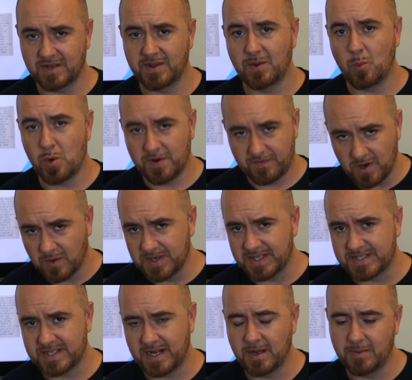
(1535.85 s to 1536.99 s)
Now, they would have known
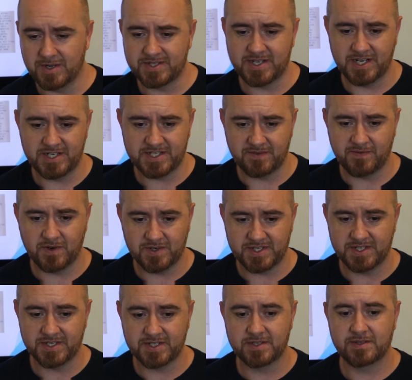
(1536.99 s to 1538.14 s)
about situs
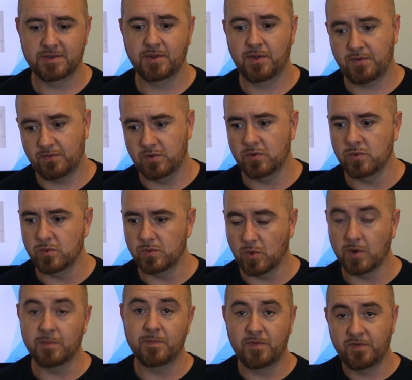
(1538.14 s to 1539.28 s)
inversus through
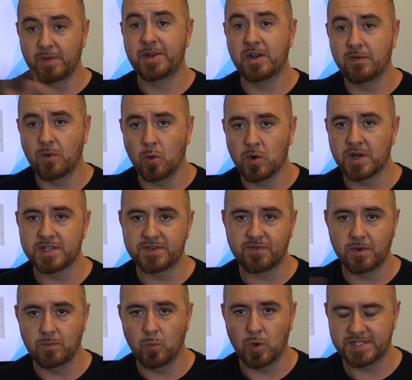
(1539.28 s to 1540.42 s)
or flipping of organs
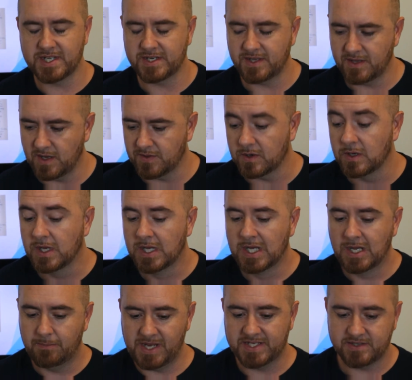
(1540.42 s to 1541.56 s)
from one side to the other
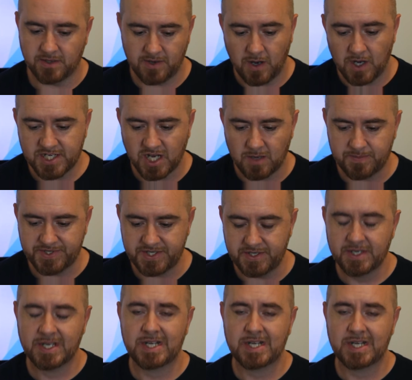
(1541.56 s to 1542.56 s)
based on autopsy,